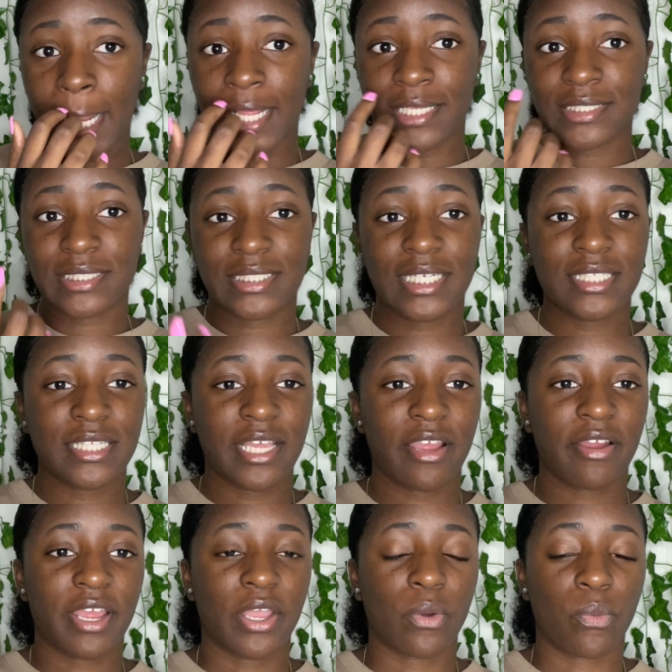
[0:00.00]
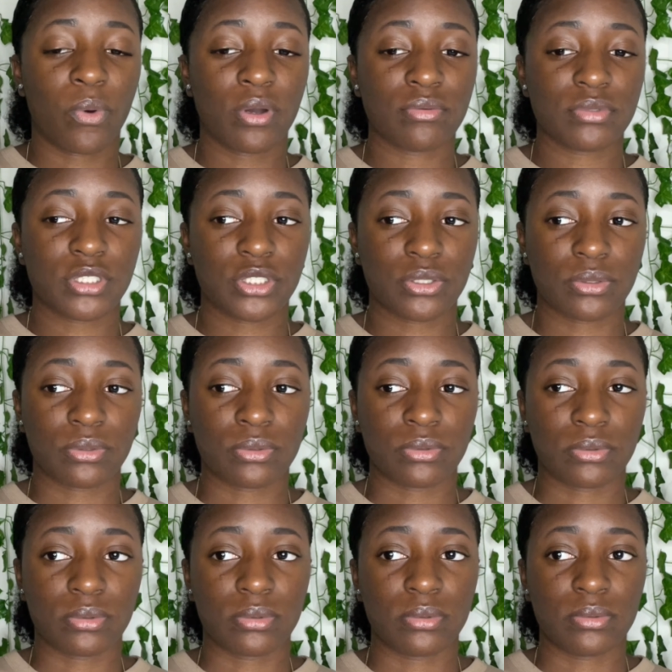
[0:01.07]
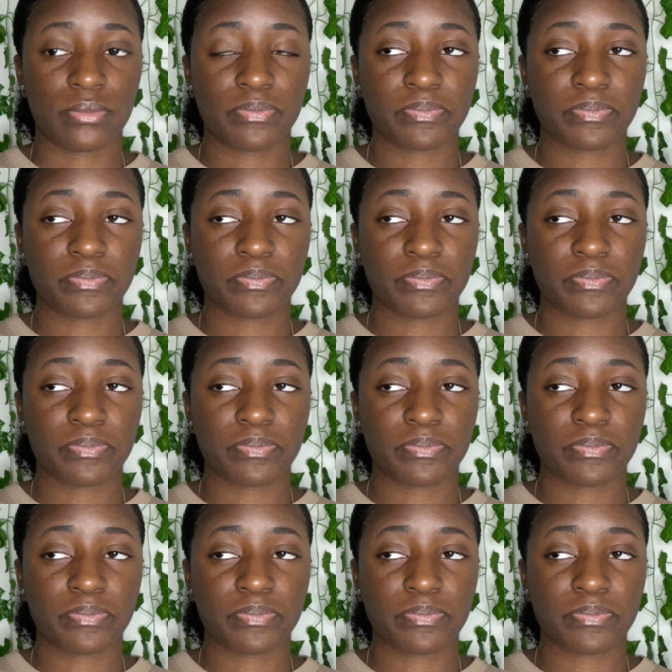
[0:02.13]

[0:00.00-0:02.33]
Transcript: sit there and want to